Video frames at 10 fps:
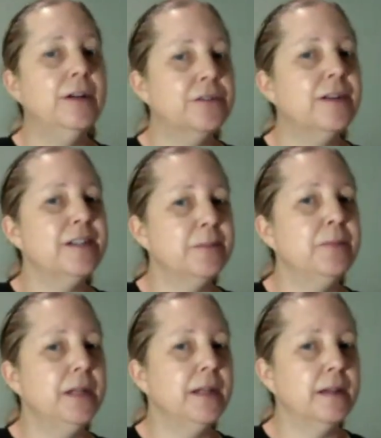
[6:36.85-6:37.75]
try
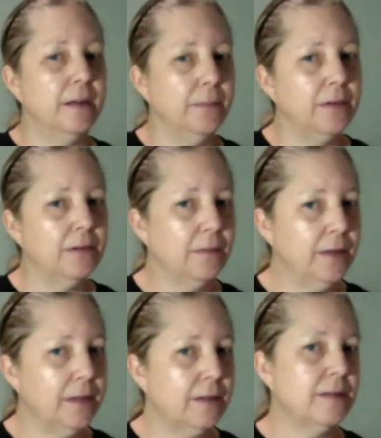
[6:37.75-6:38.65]
speeding it up a little
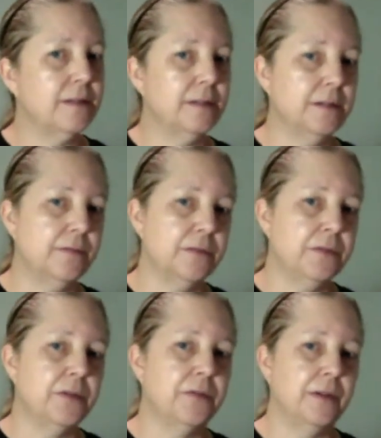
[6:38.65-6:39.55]
bit, because the difference
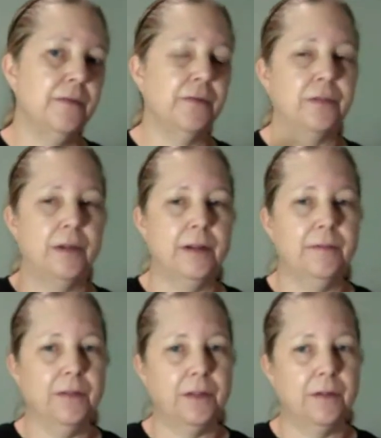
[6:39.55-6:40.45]
between 4th grade and
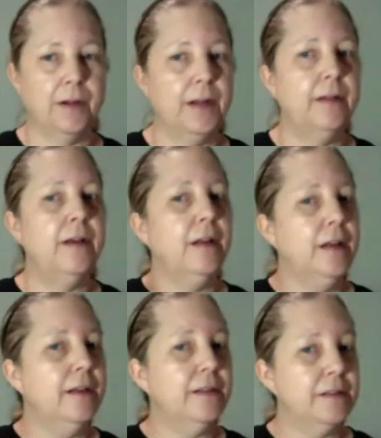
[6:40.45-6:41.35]
5th grade
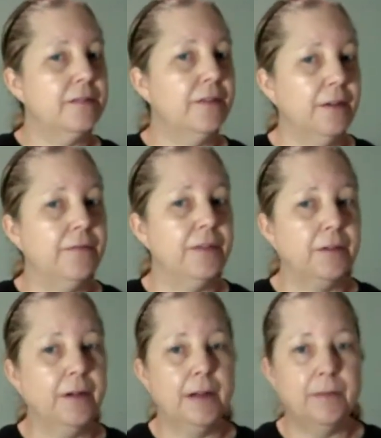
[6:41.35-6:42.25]
is 5th
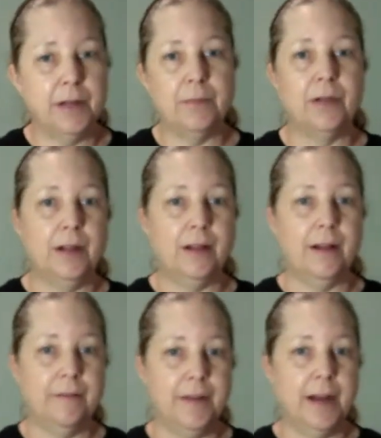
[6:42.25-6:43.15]
grade, we can play a
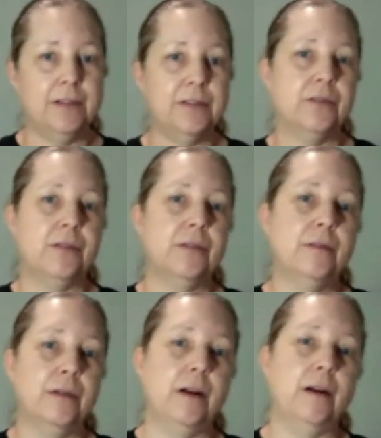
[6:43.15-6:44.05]
lot
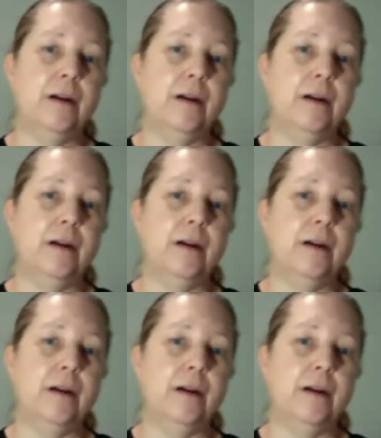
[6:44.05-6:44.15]
faster.